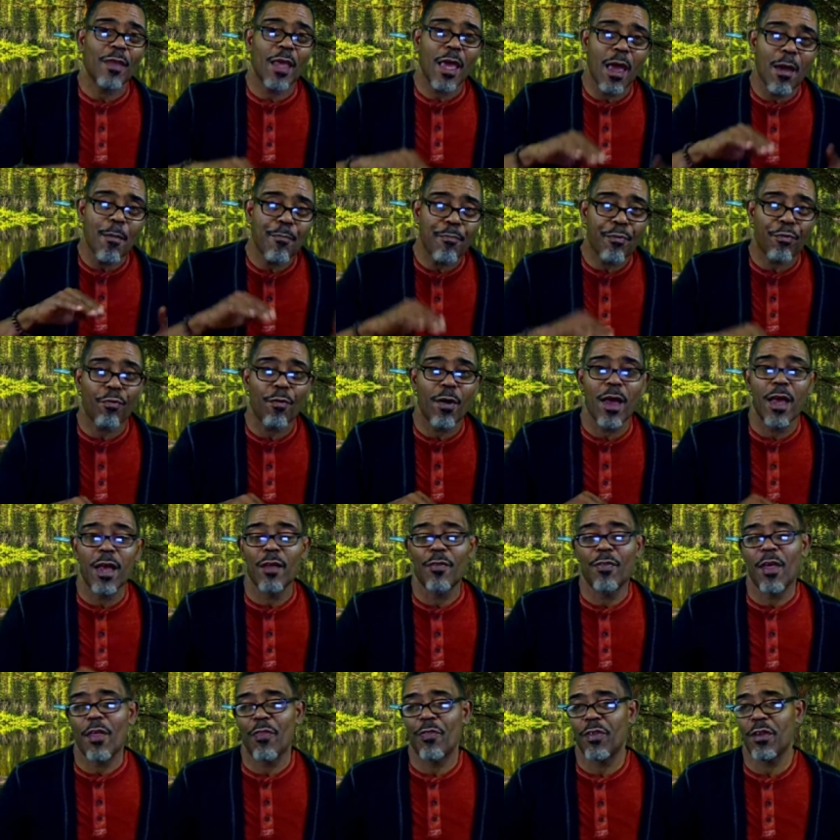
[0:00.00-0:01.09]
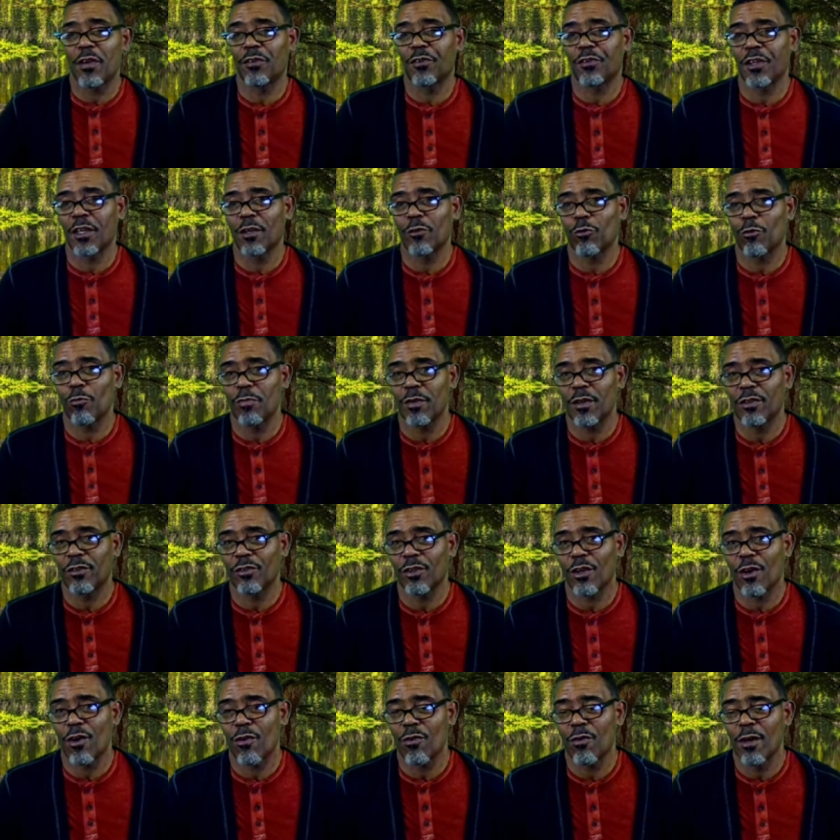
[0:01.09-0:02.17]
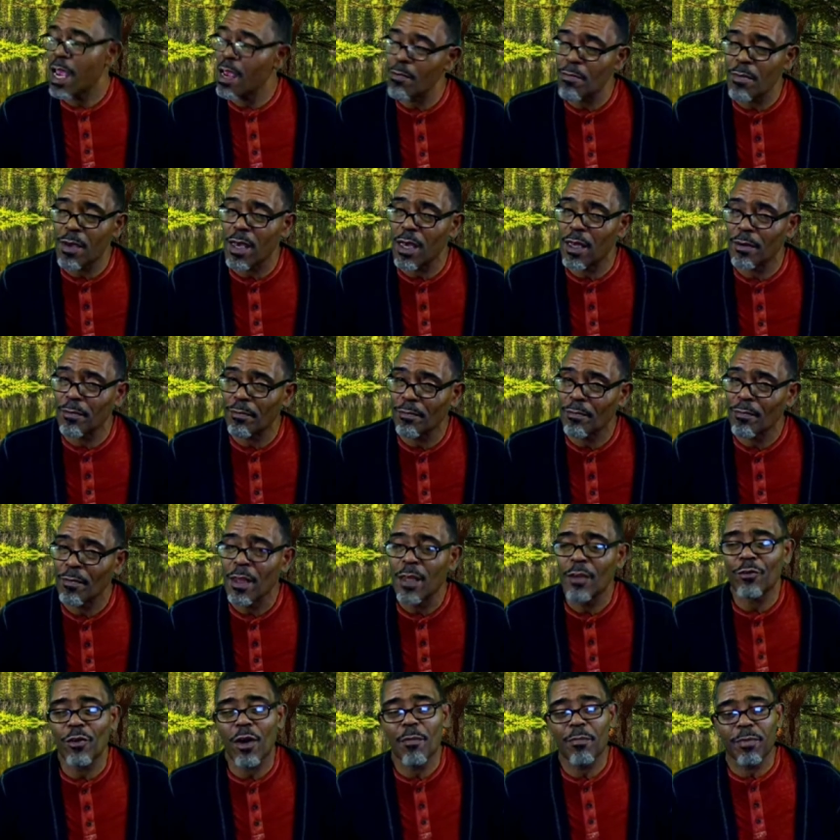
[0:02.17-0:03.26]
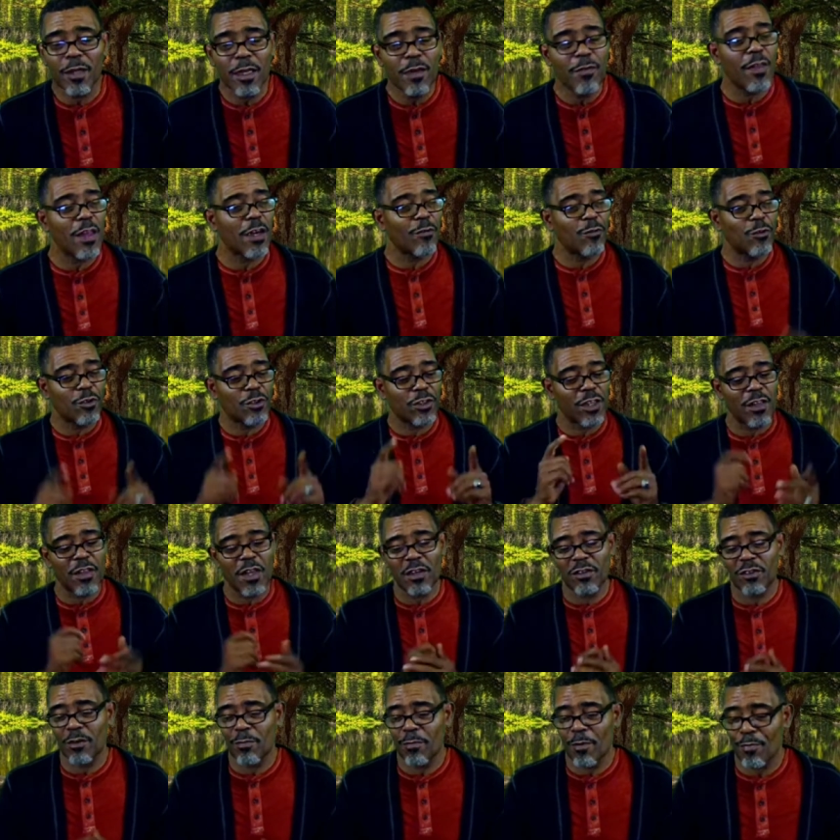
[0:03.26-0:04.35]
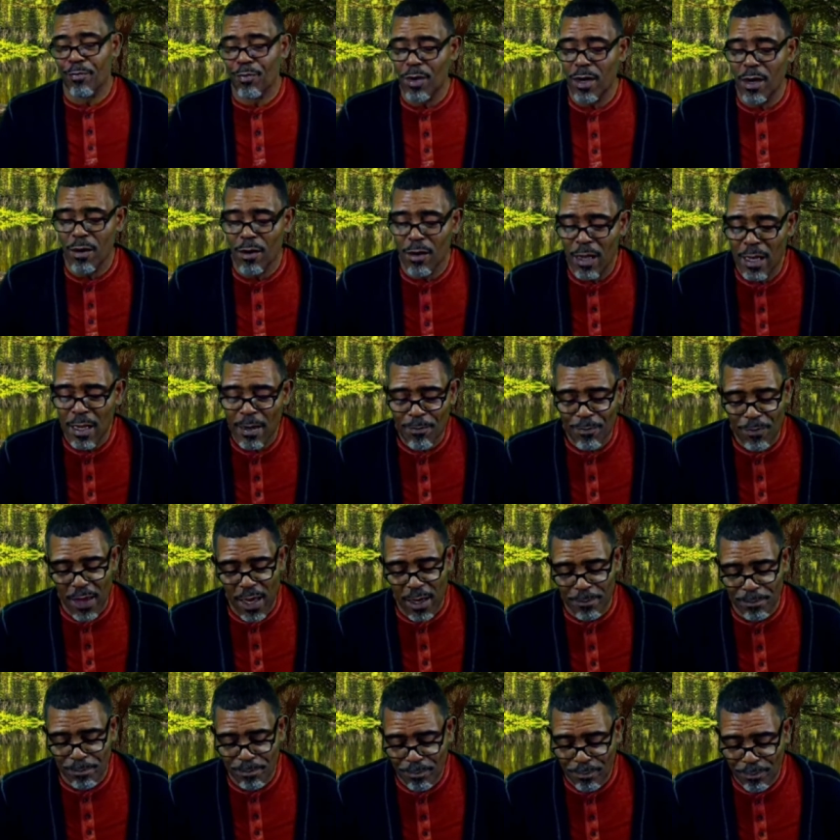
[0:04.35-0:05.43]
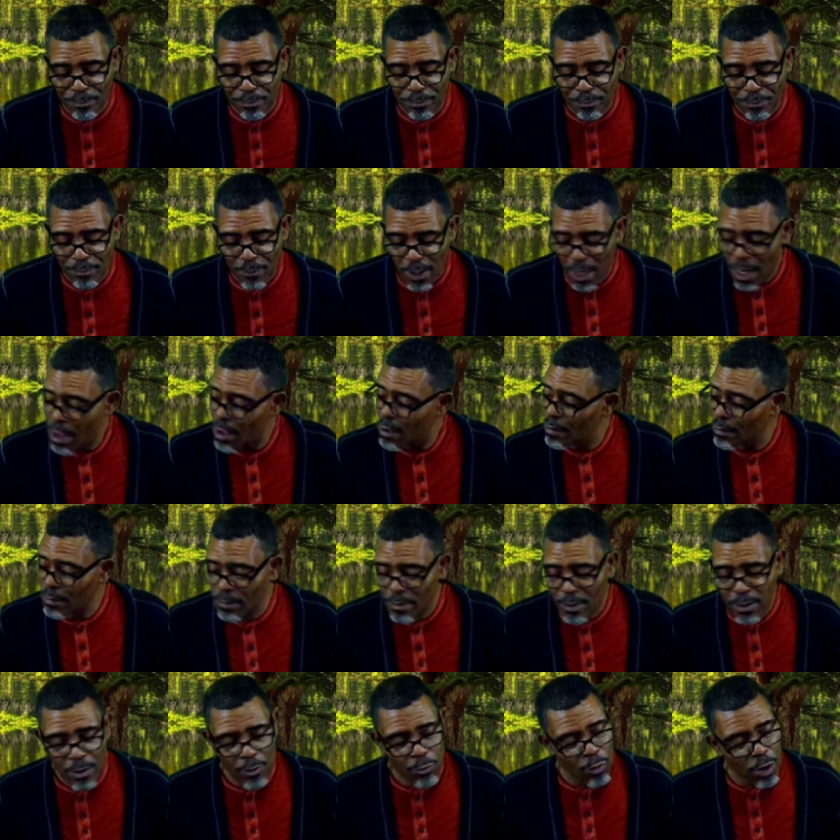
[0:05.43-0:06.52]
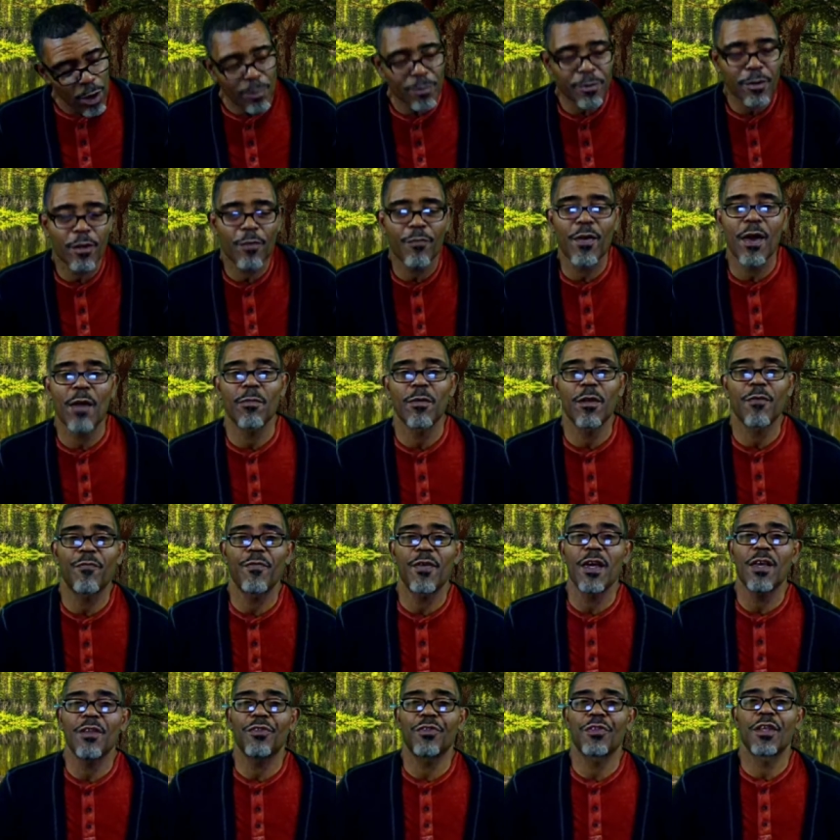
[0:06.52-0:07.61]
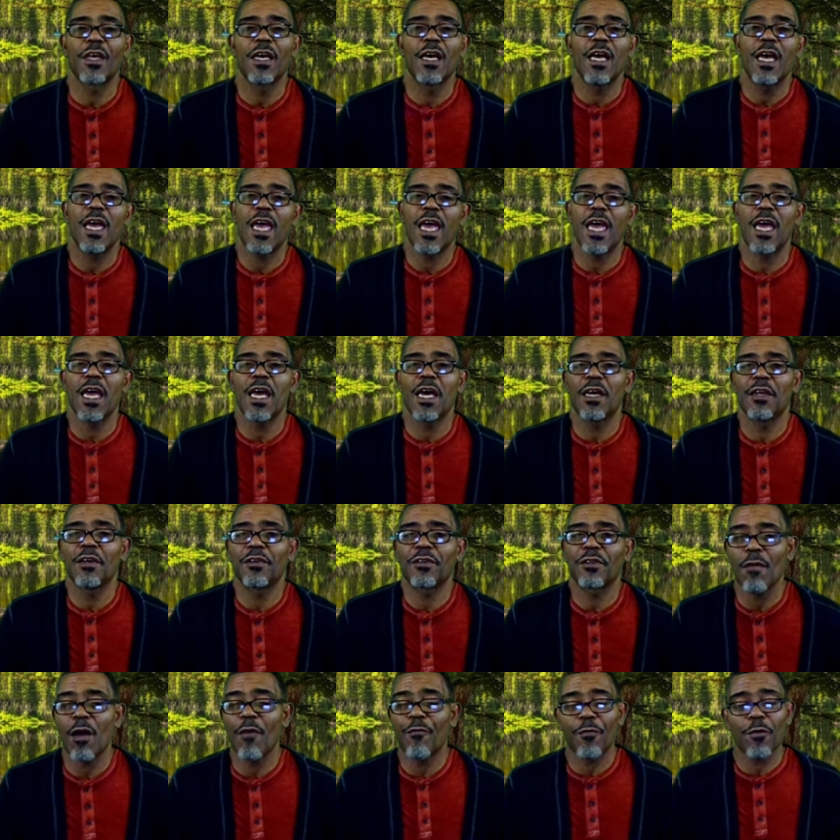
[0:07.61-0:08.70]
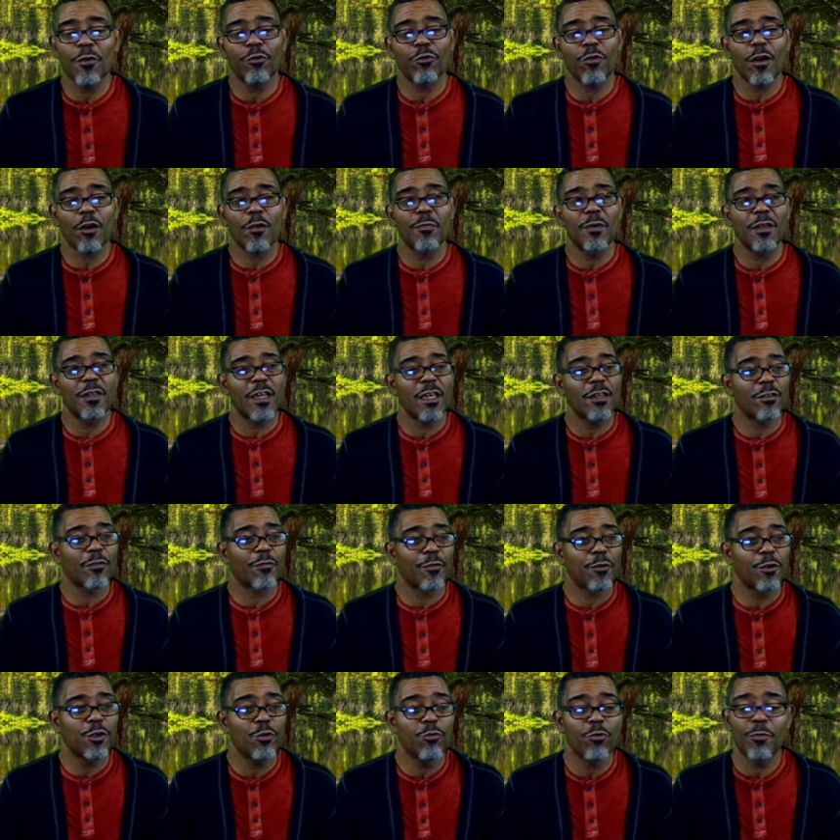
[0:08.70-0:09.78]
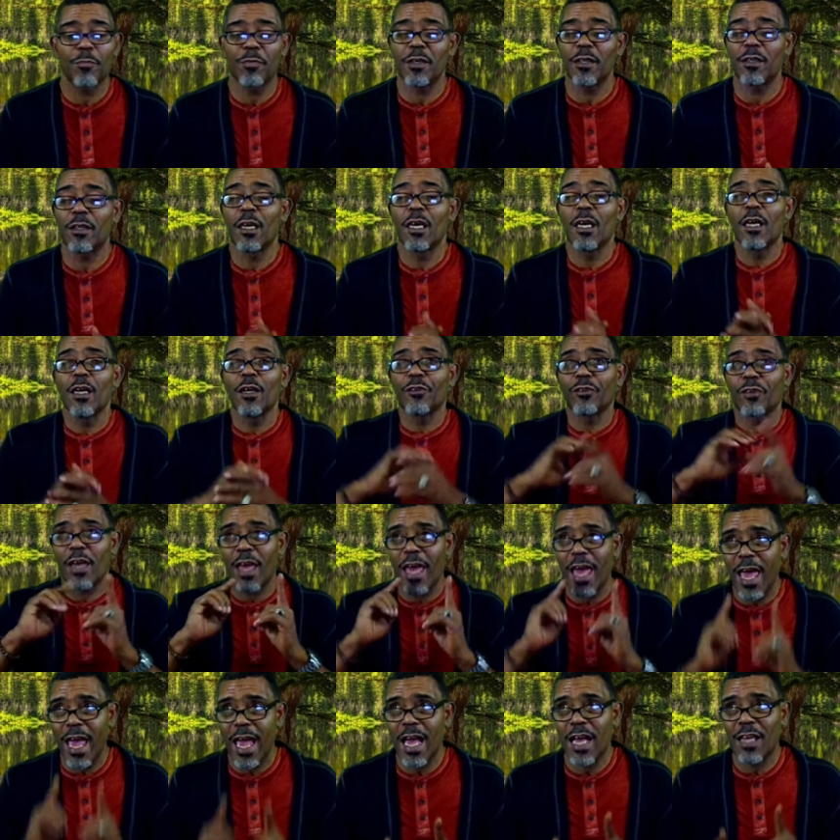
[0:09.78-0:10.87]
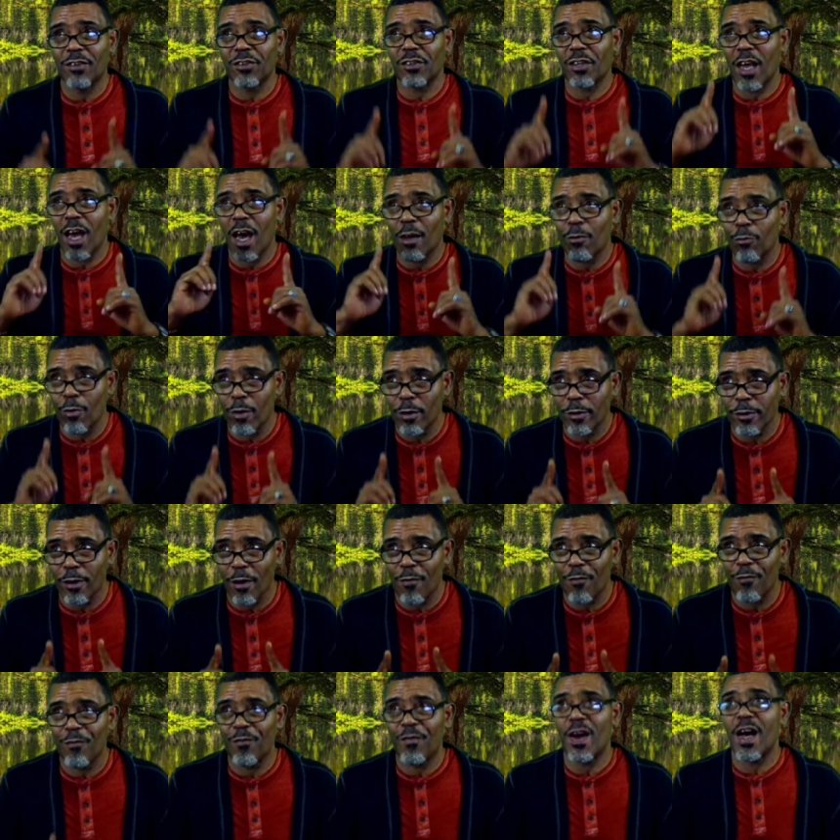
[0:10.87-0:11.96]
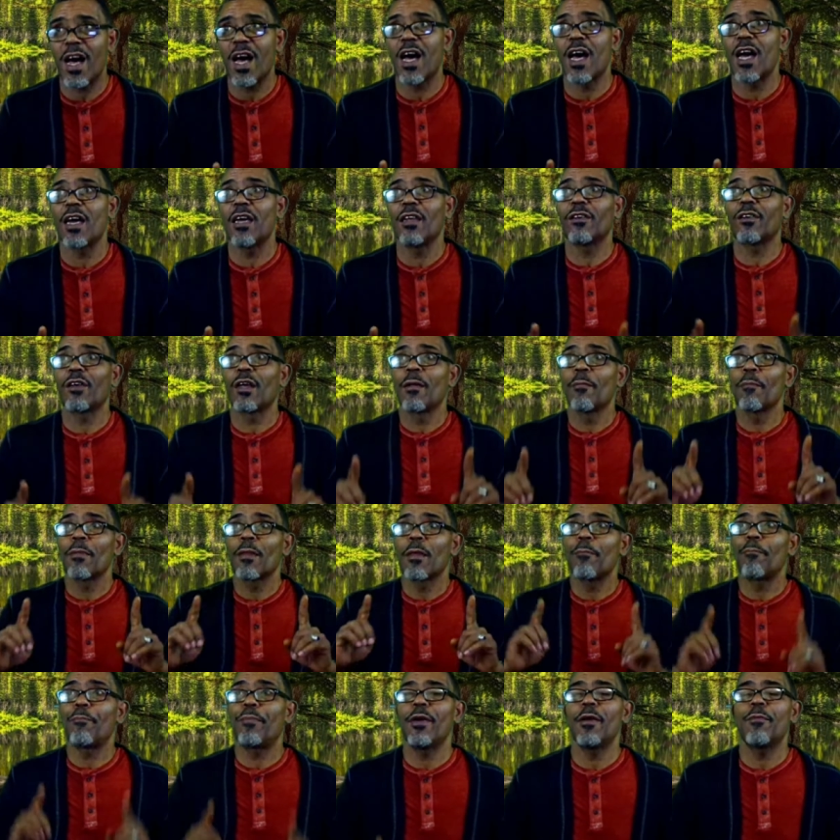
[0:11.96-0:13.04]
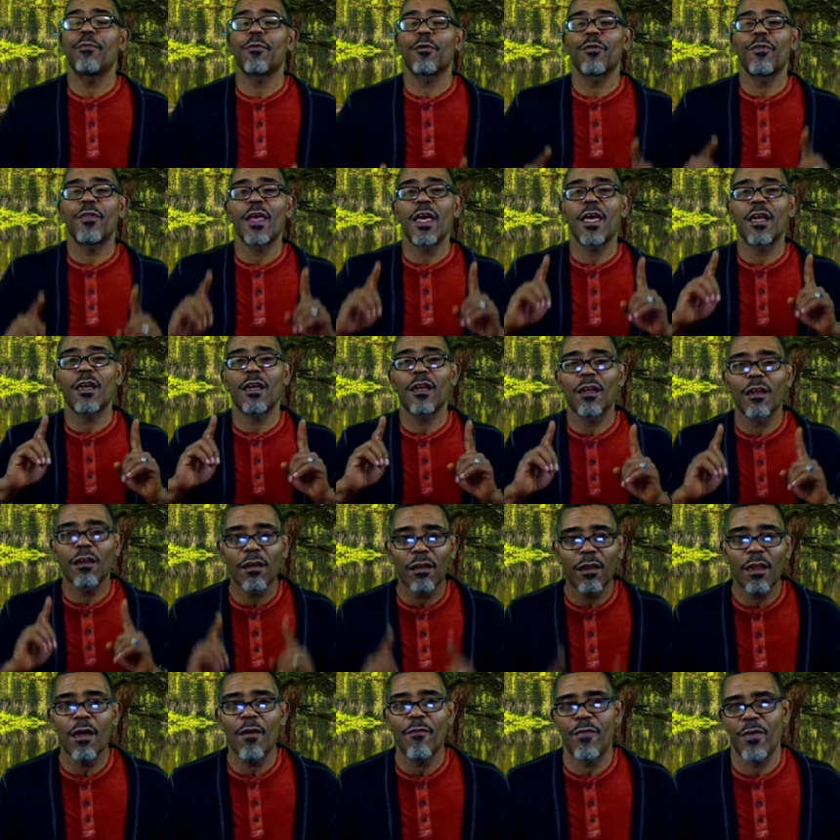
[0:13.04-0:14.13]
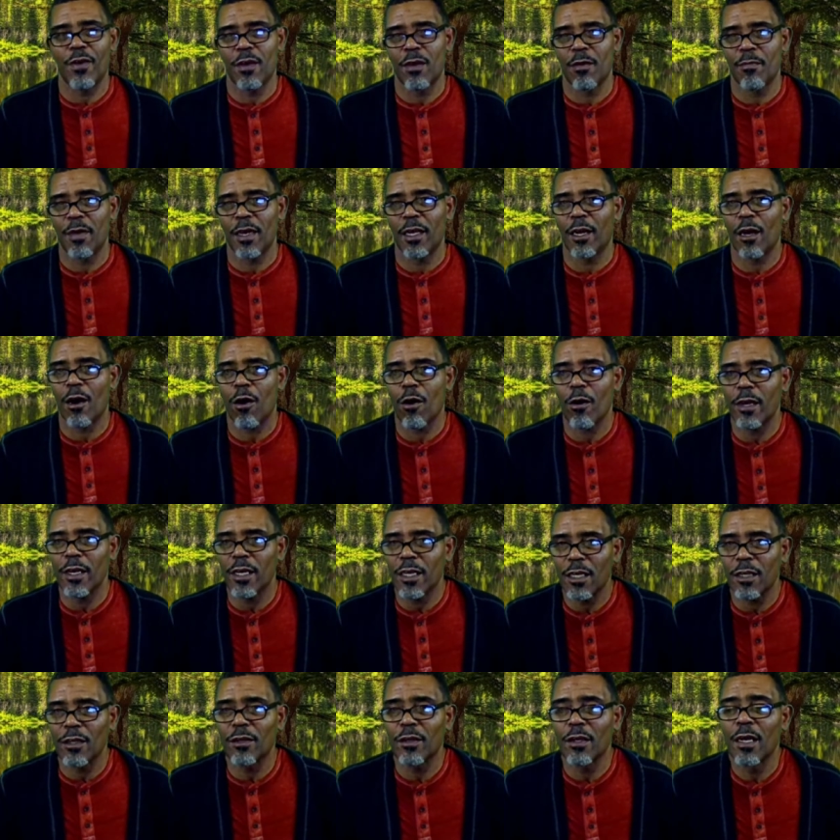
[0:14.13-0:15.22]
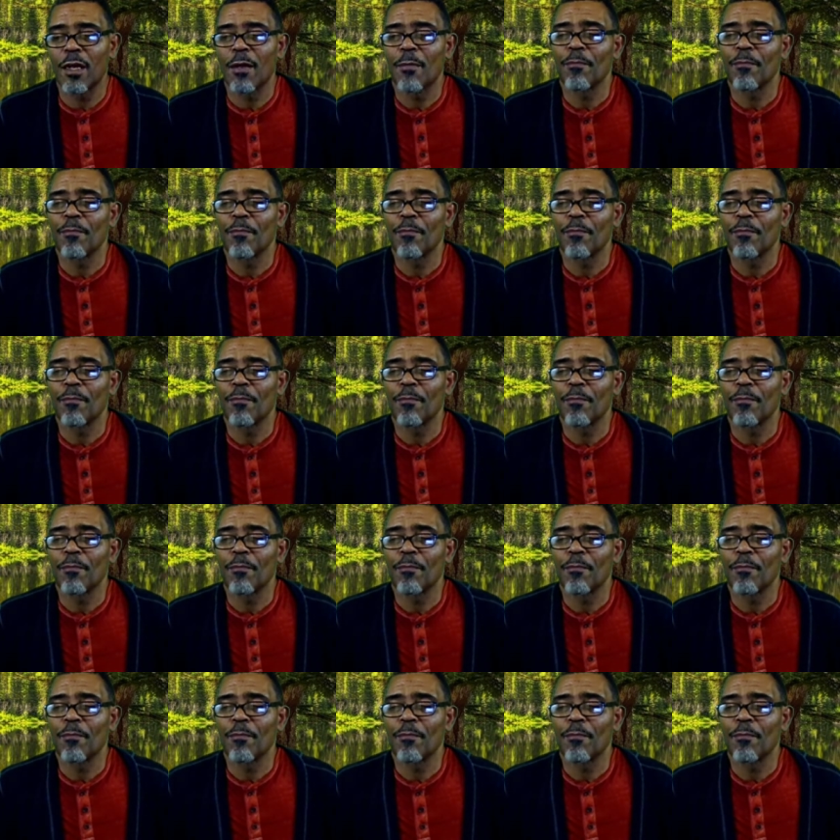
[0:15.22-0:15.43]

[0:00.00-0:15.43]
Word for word: and pray that these things will be so. Amen. So I believe that if you said that simple prayer, that, yeah, welcome to the family of faith. And my first recommendation for you would be to ask God where to find people that love him and are in